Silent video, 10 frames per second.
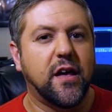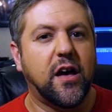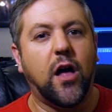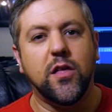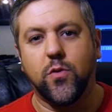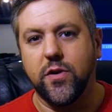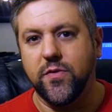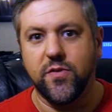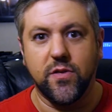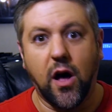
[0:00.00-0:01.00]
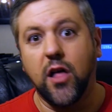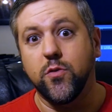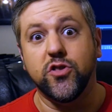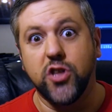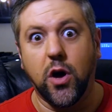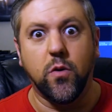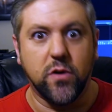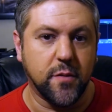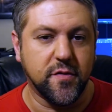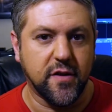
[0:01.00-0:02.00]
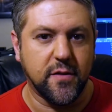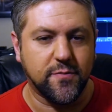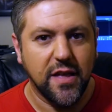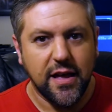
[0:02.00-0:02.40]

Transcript: Hollywood dough comes in.